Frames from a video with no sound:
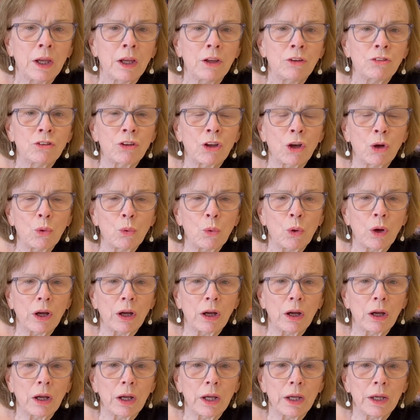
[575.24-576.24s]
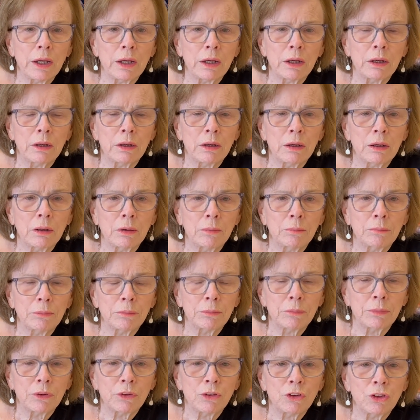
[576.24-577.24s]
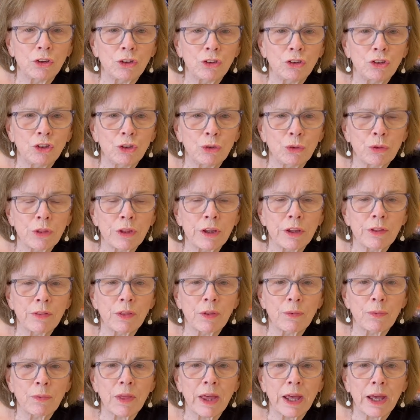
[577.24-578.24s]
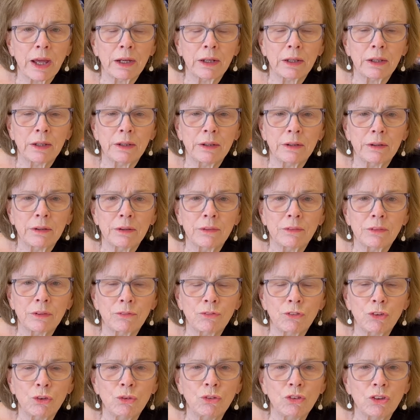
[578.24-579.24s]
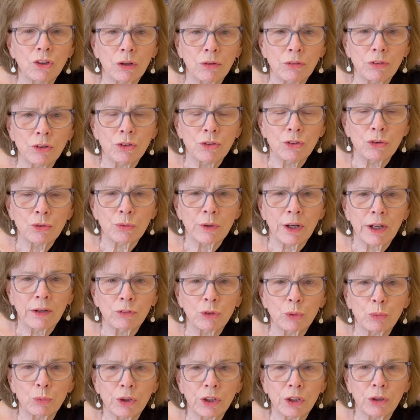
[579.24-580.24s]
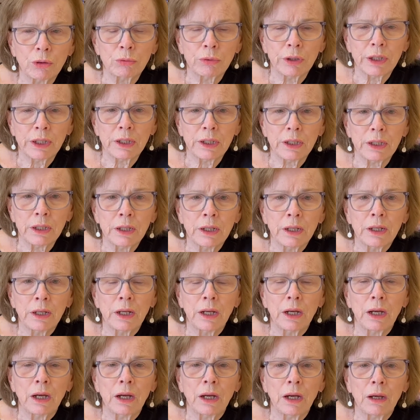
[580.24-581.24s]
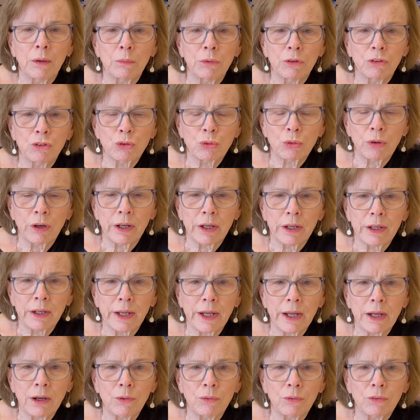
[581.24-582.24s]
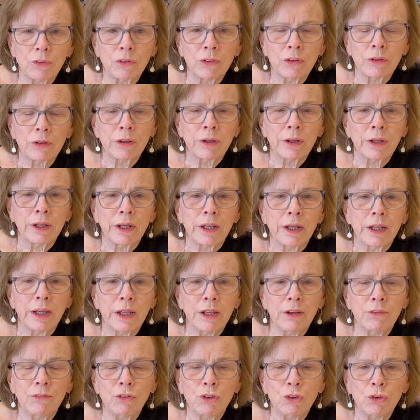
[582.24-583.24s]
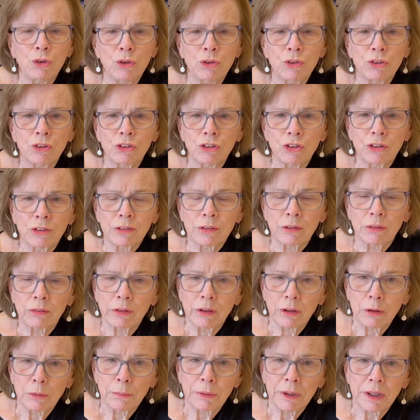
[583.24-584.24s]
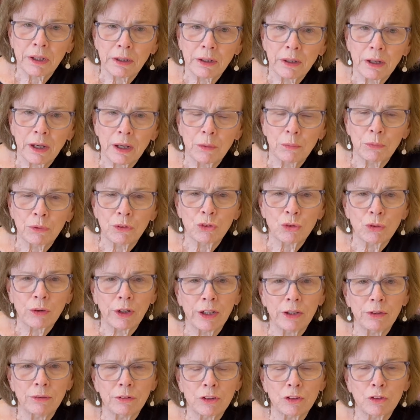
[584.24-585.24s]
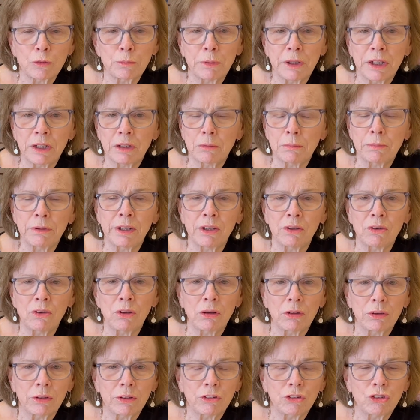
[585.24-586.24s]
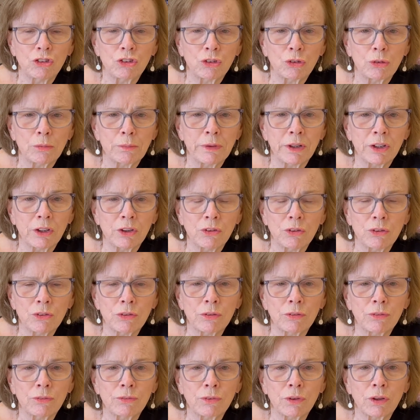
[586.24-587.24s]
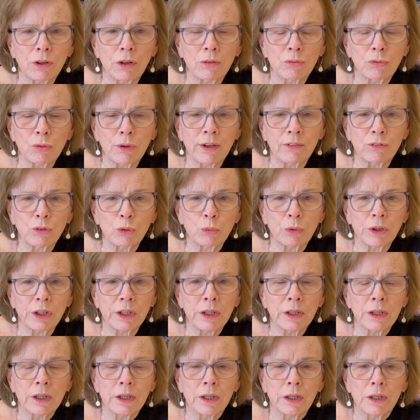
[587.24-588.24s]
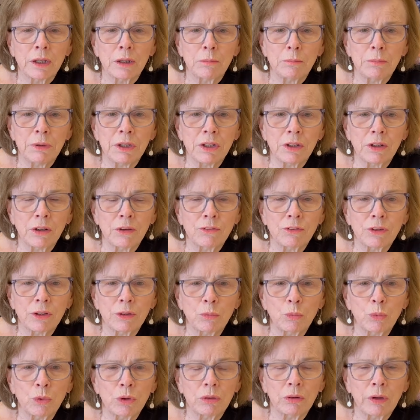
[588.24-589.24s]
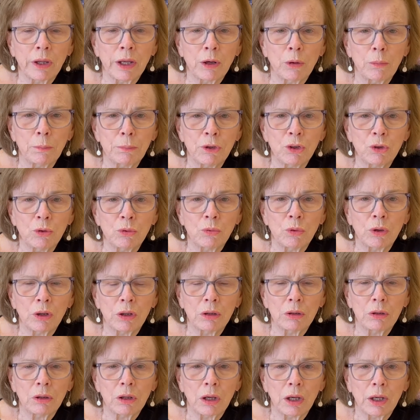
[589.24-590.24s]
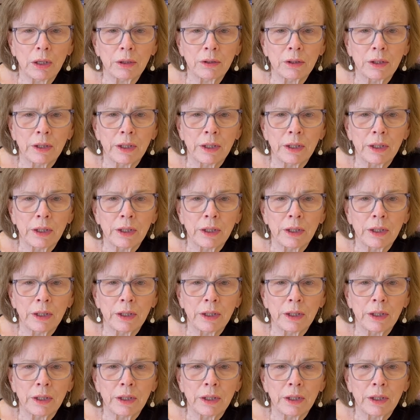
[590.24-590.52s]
So I do think that is, if you don't use Ravelry already, I would try it out. If you use it just a little bit, I would try to expand my knowledge or my use of Ravelry, because it will help you a lot.